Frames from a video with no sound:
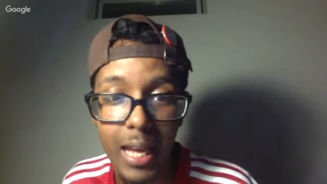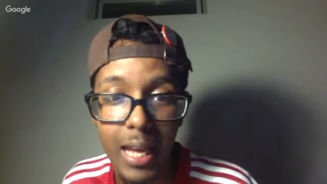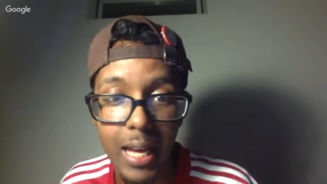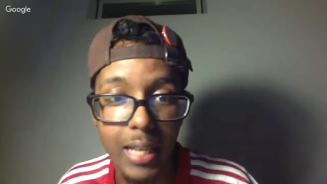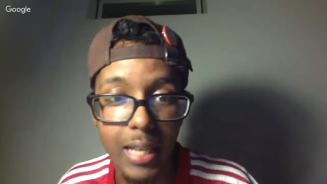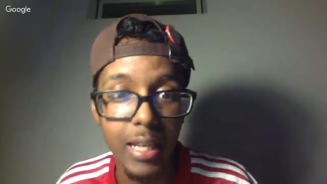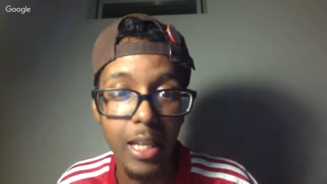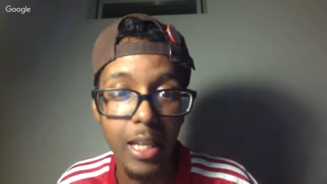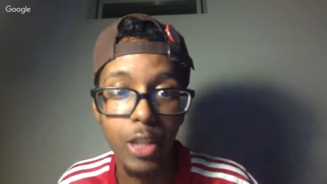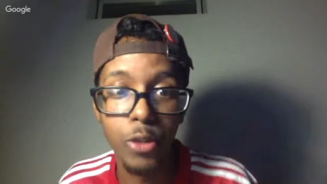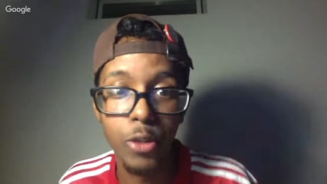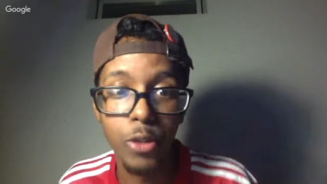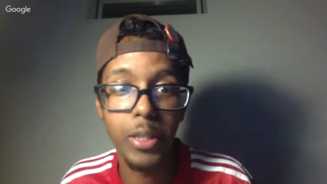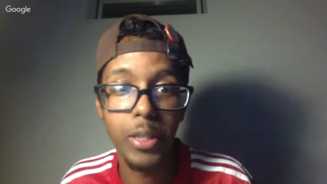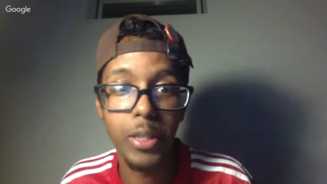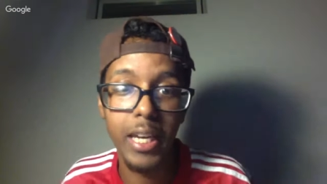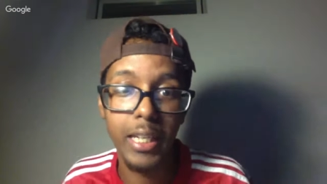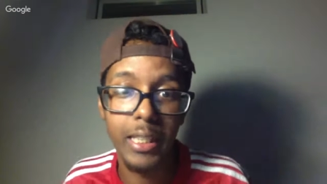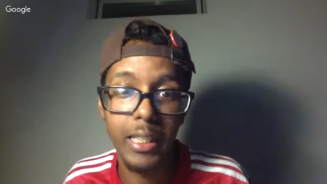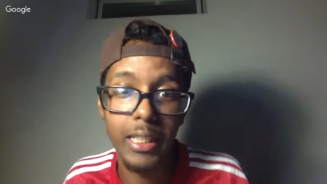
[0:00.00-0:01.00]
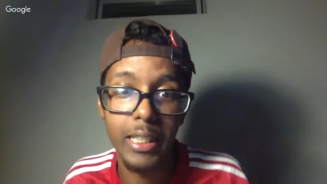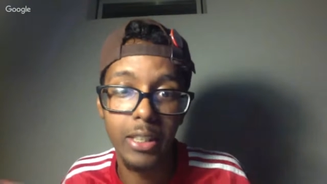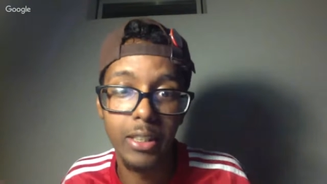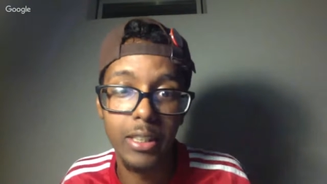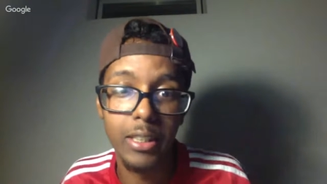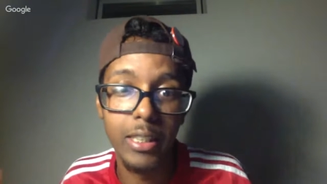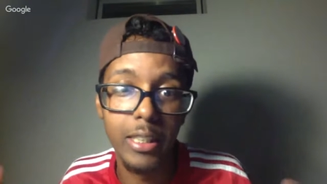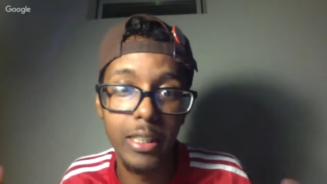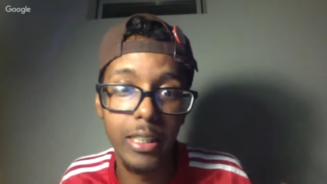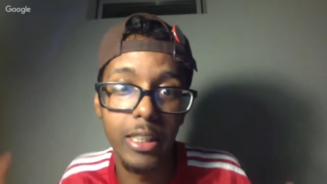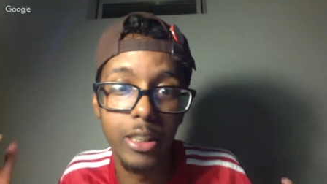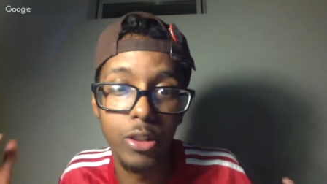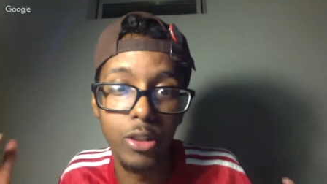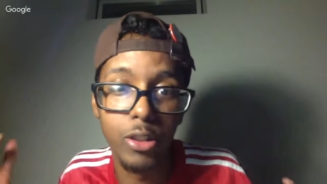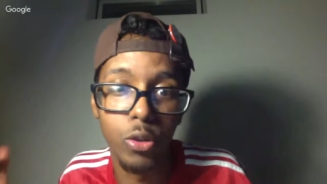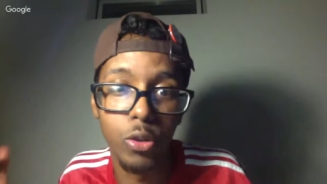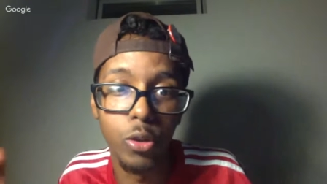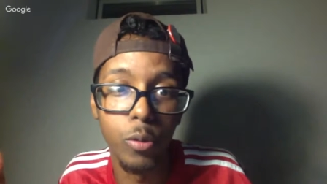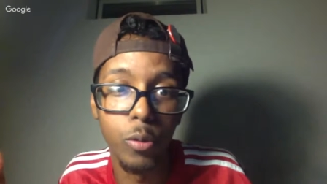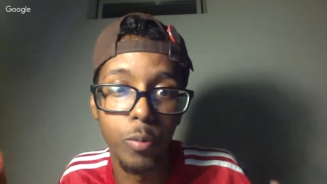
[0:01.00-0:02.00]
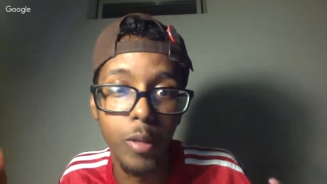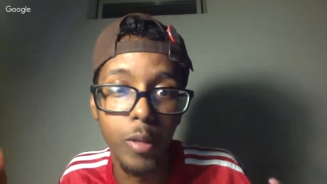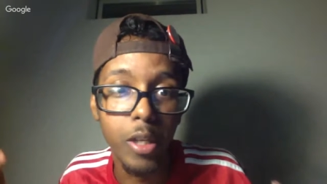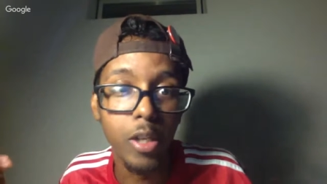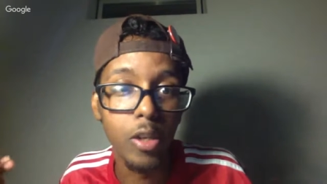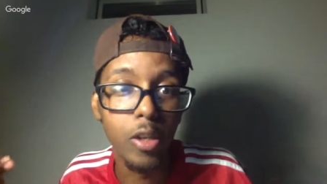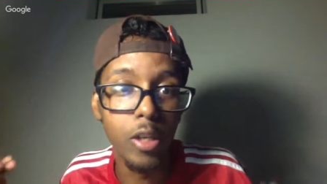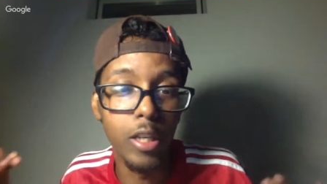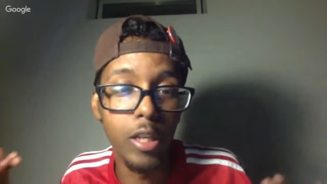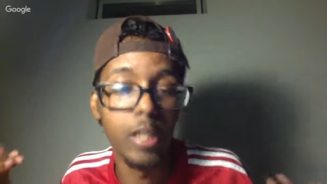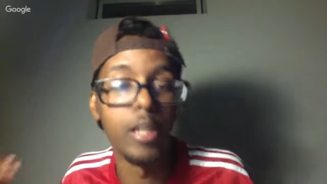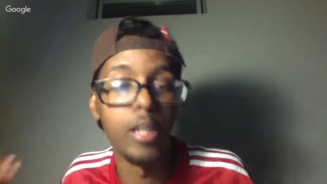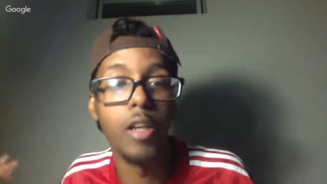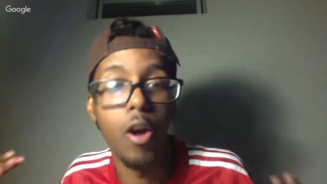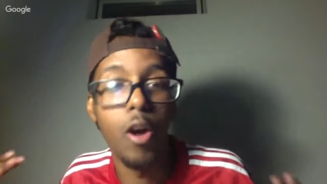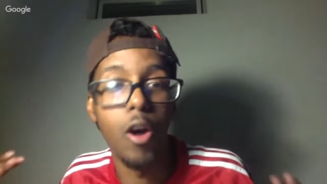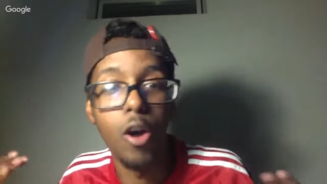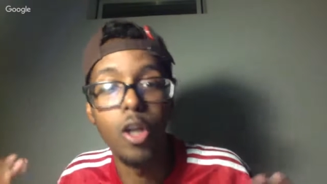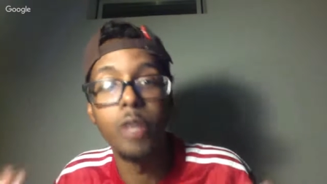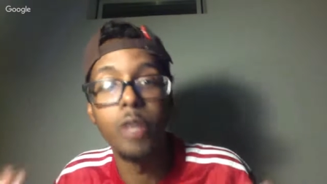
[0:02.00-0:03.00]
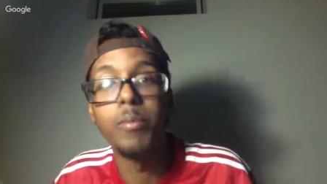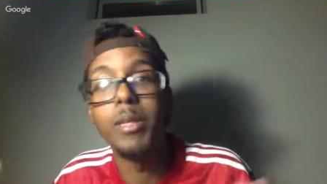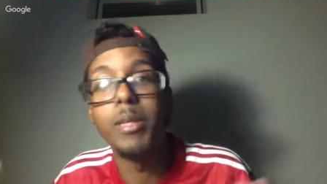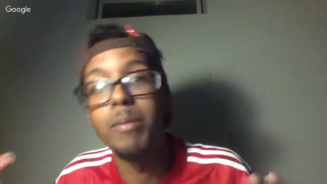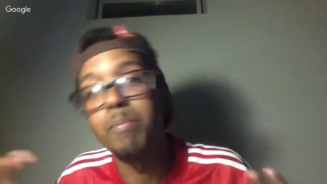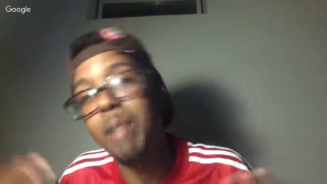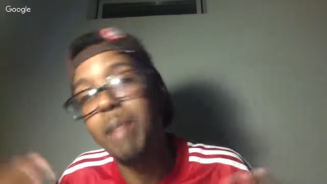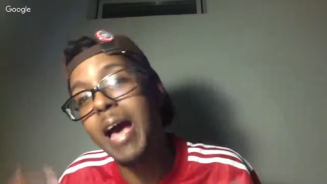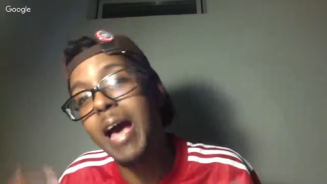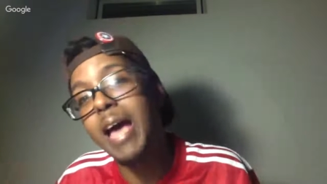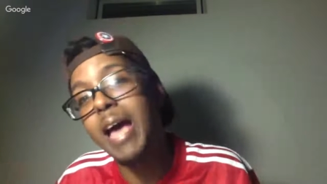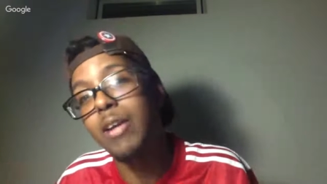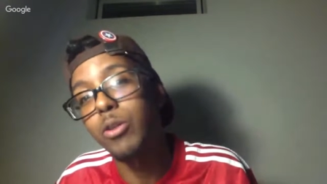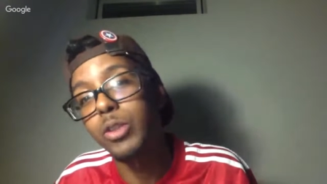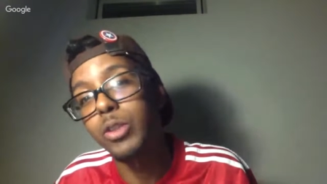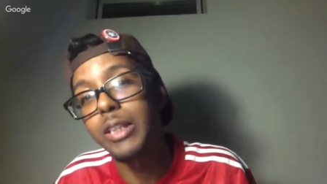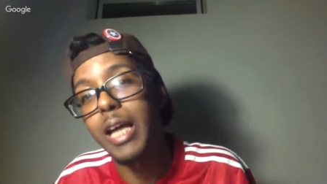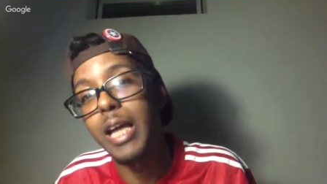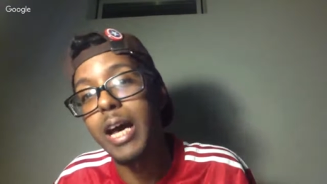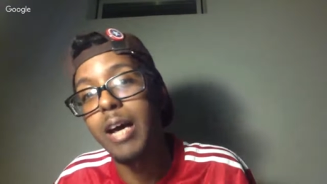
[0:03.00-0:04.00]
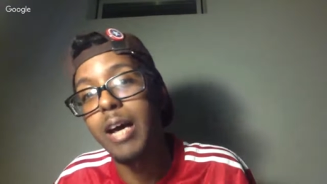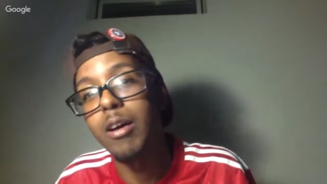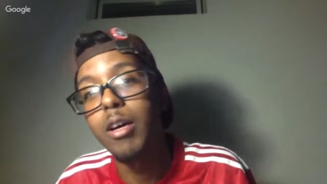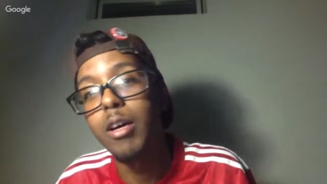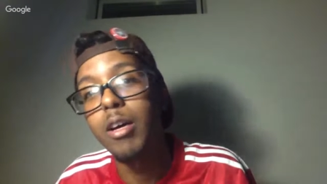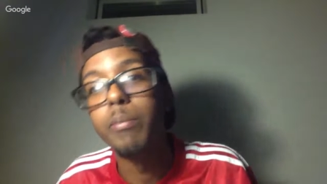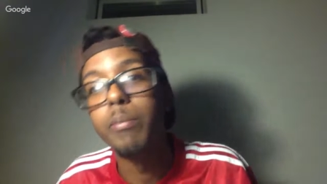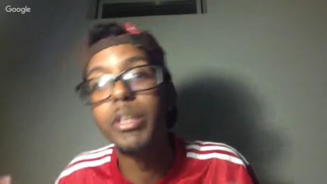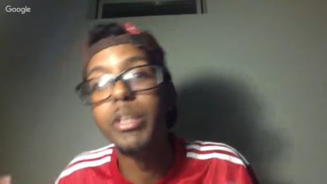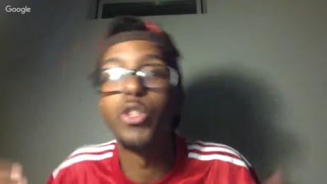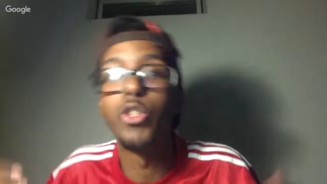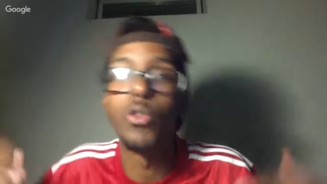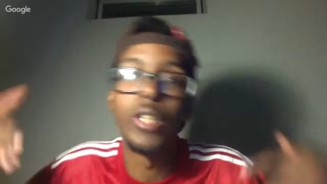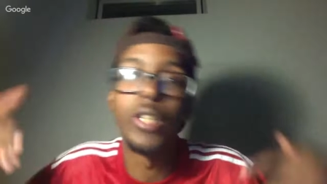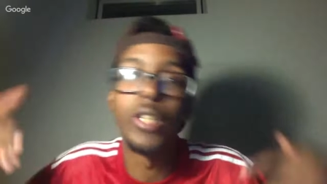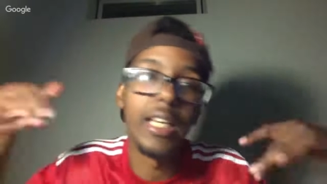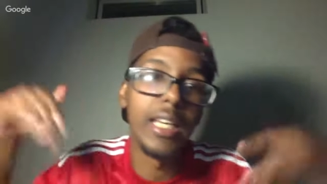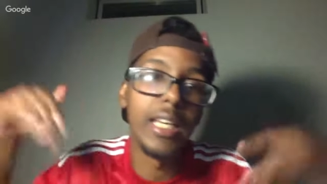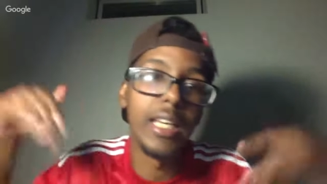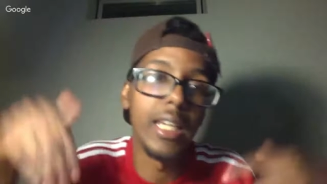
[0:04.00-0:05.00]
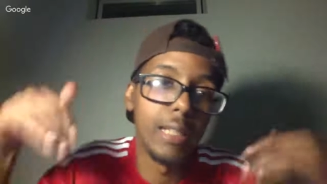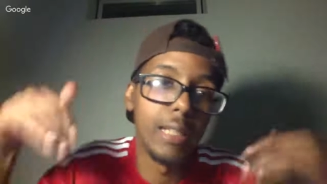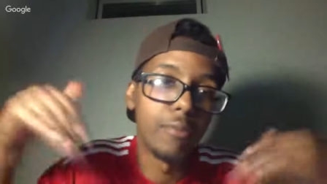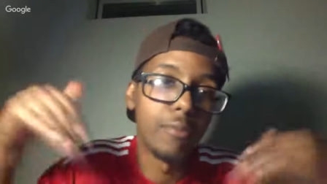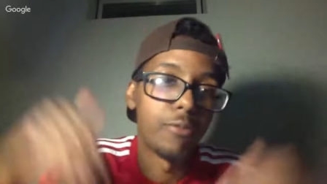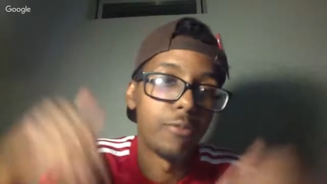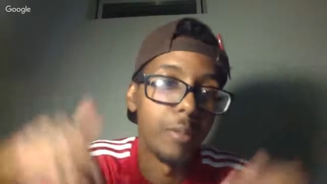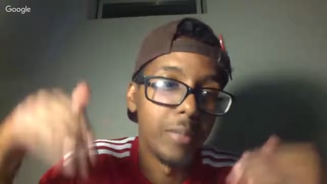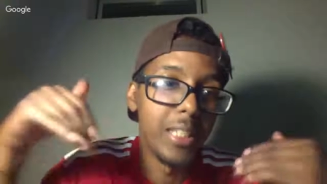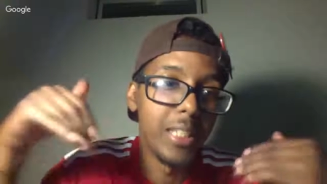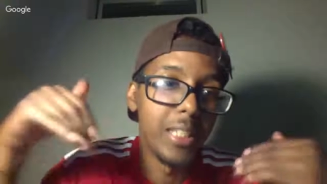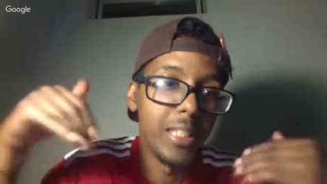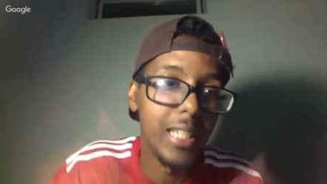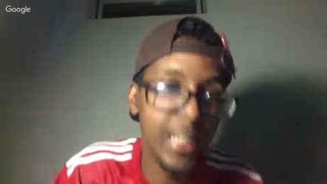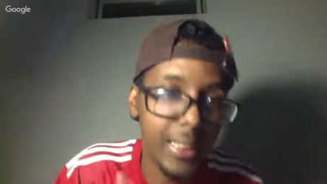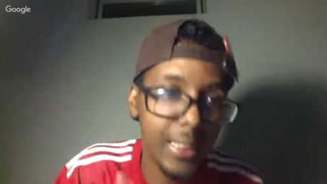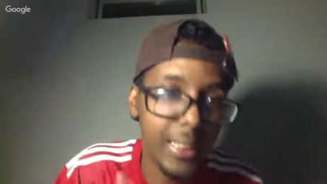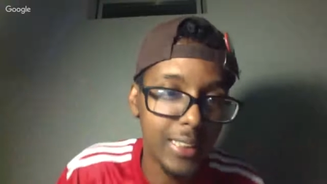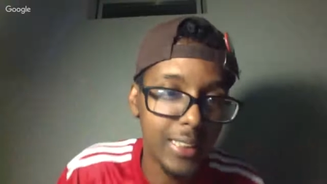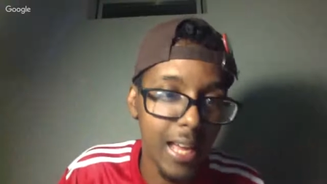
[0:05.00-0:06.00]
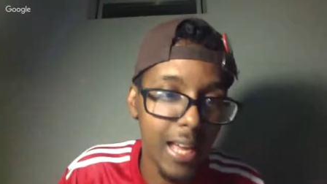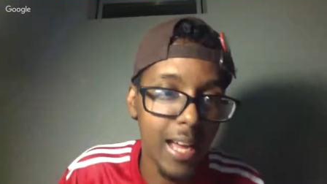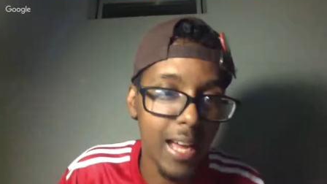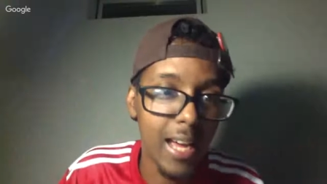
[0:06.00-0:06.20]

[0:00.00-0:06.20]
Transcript: You can't kill Negan's group in an army battle style, but you can kill them from the inside.